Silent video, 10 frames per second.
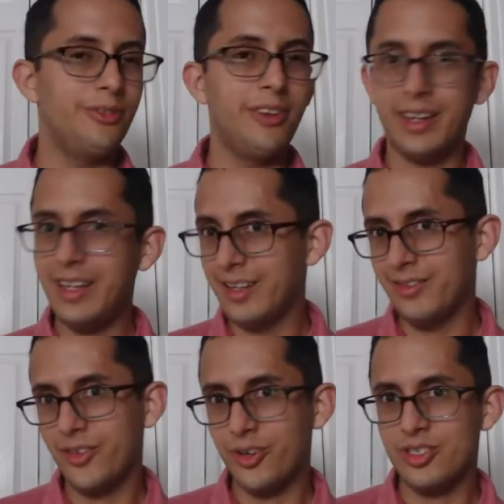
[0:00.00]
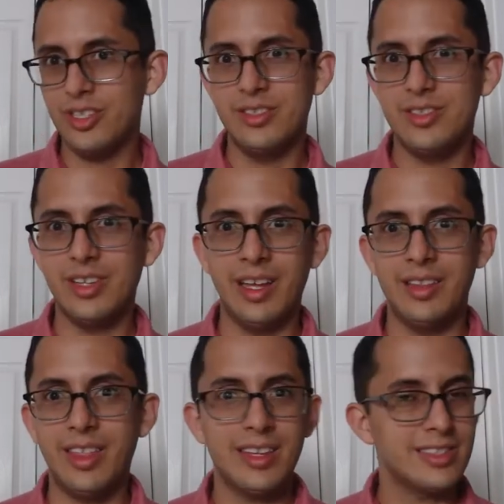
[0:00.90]
funky inversions
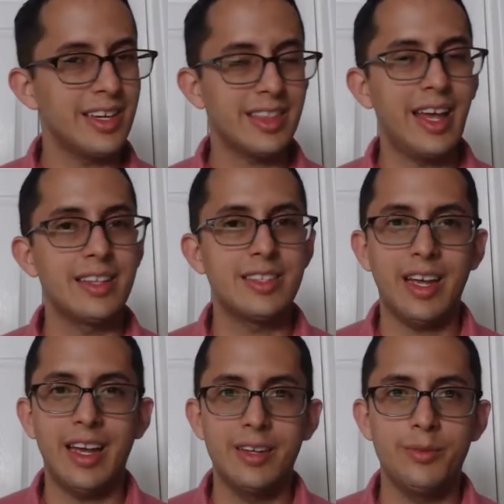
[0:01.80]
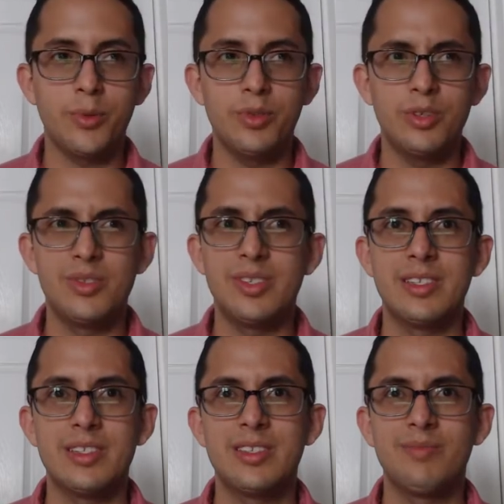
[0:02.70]
and things like that to kind of produce
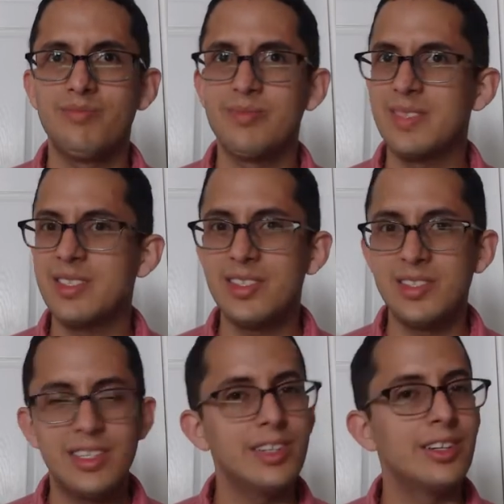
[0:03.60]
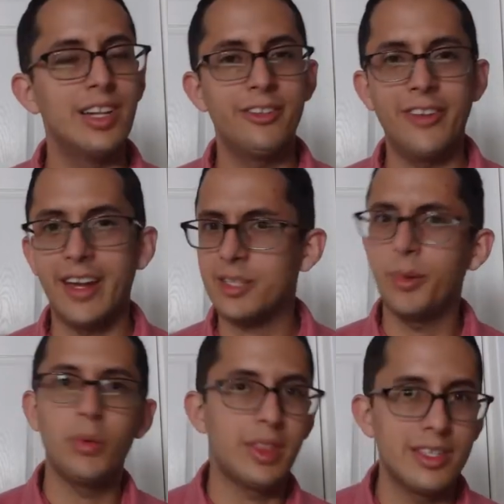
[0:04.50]
this still effect,
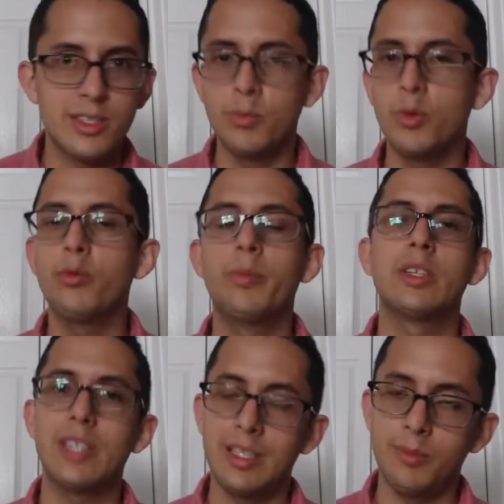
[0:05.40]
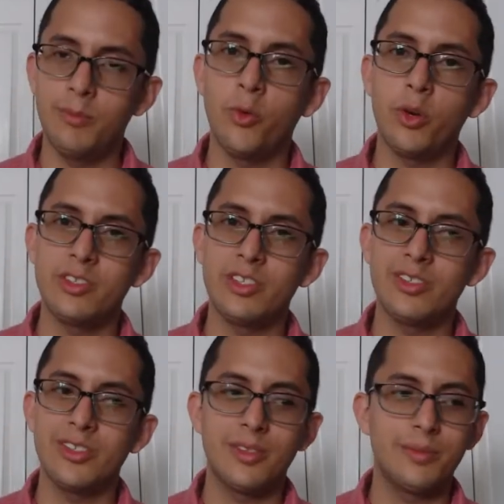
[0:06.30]
but with this movement in
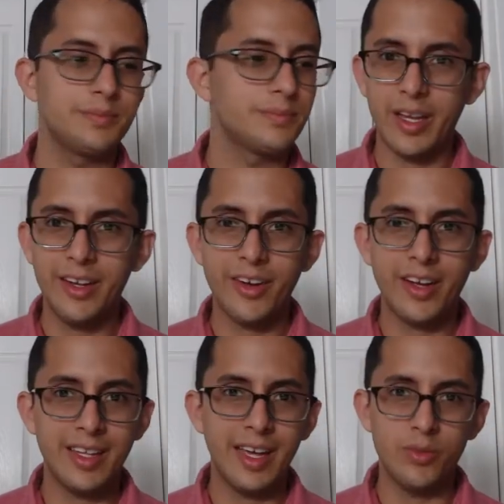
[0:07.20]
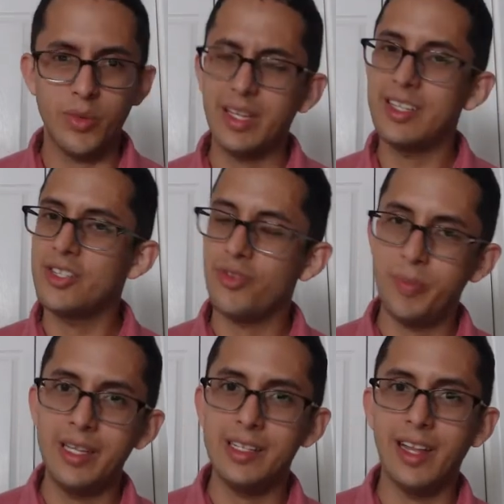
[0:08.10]
voices. Right here at the end, we get this
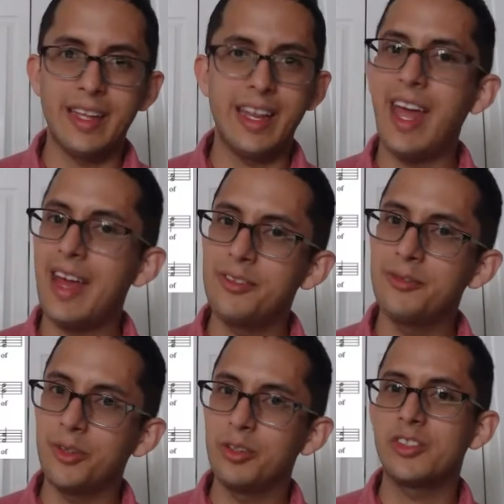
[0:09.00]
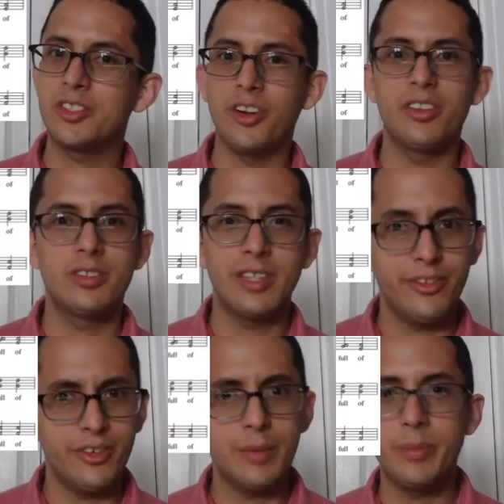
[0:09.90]
repeated line, "heaven full of stars,"
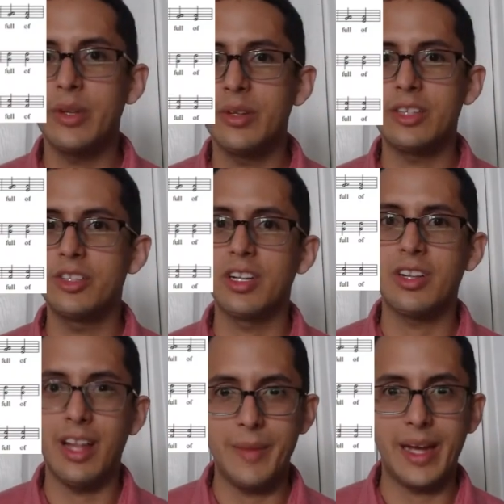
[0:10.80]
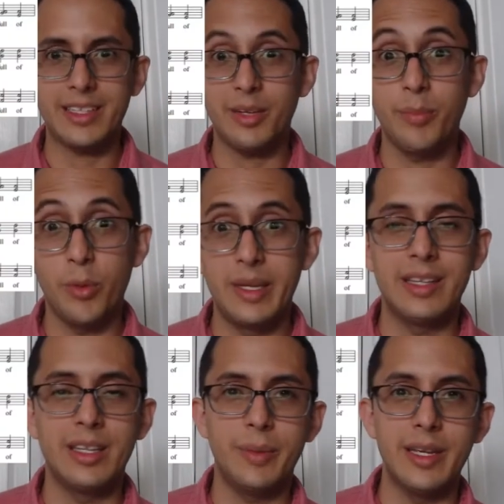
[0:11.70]
definitely building to the climactic moment
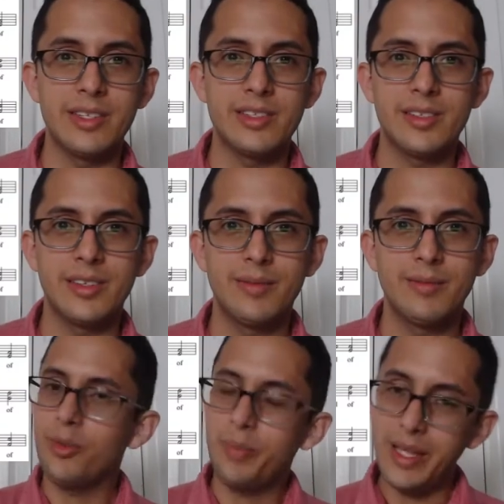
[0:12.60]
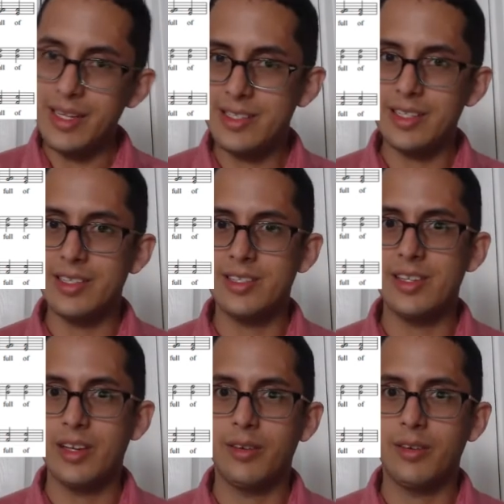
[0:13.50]
in the piece. He repeats this